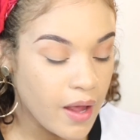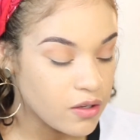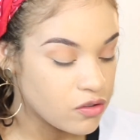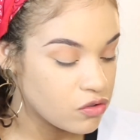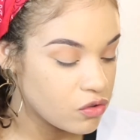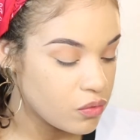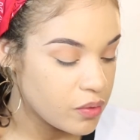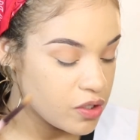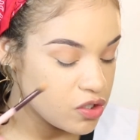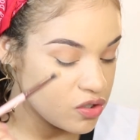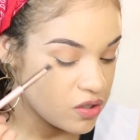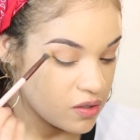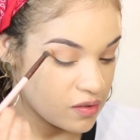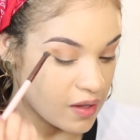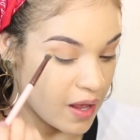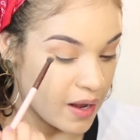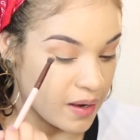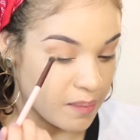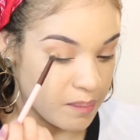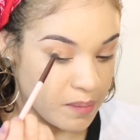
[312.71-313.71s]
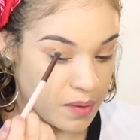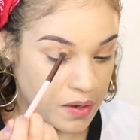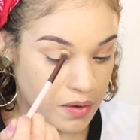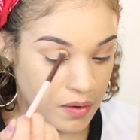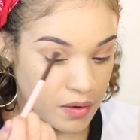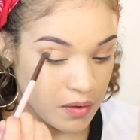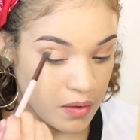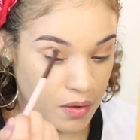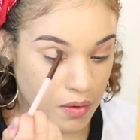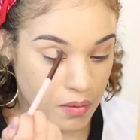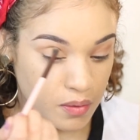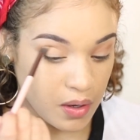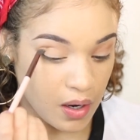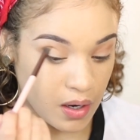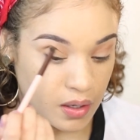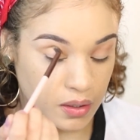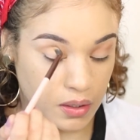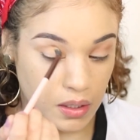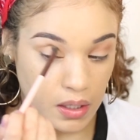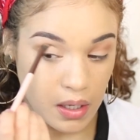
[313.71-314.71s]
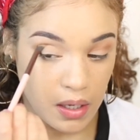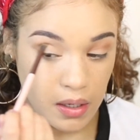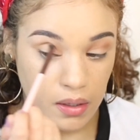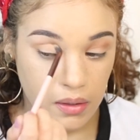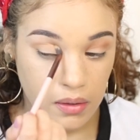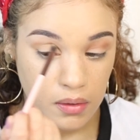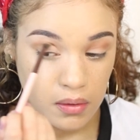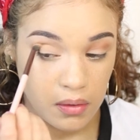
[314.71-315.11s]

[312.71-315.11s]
I do wish this had a mirror though, not gonna lie.